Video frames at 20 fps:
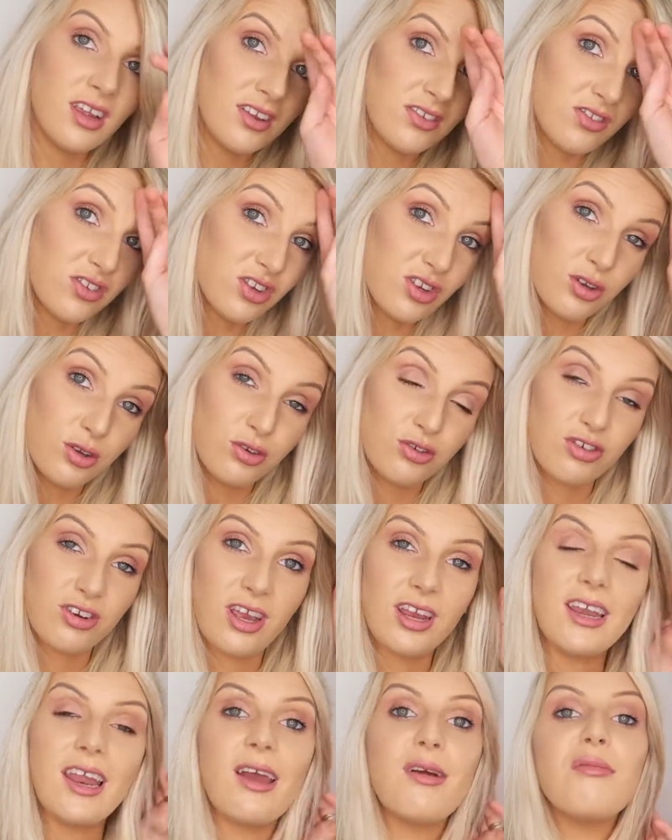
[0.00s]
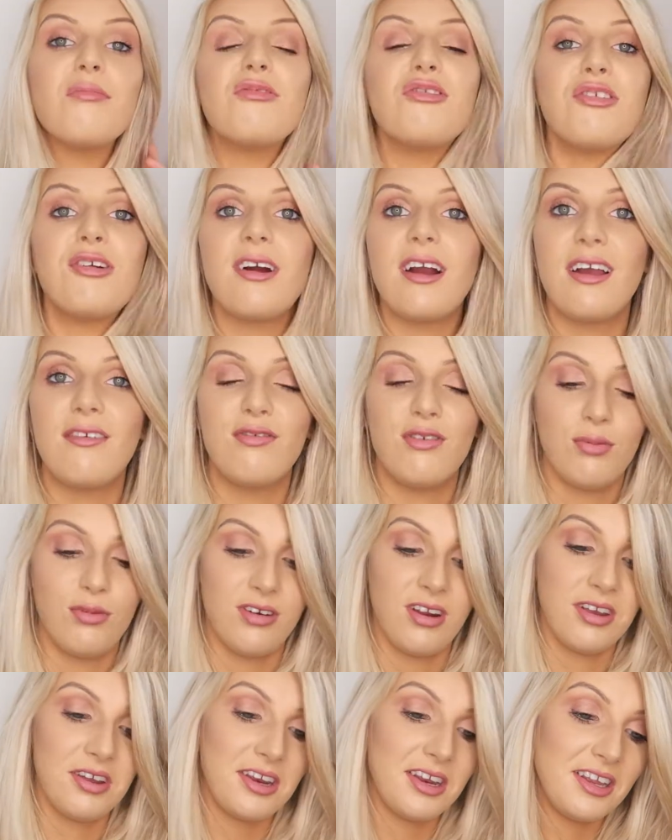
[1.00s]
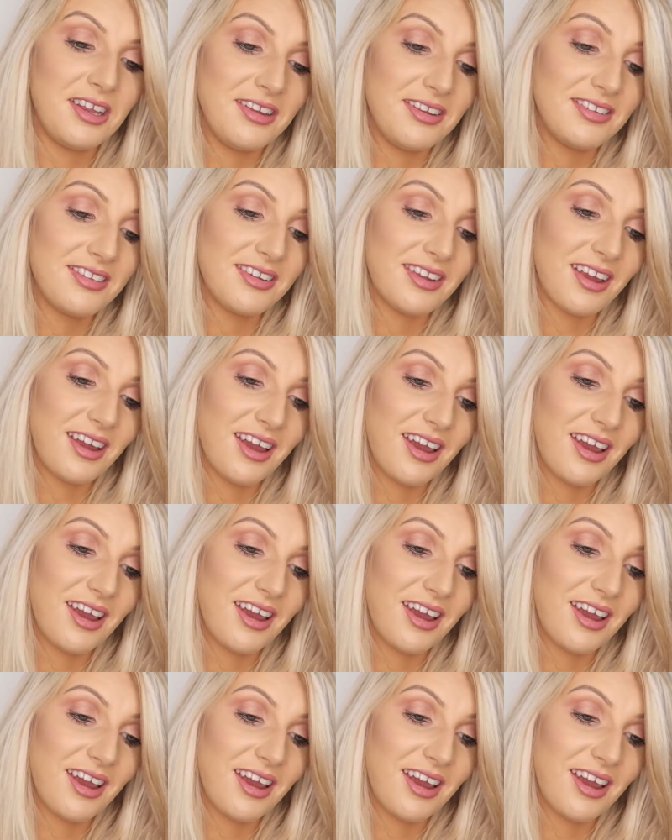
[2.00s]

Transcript: is huge right now, I'm sure everyone agrees.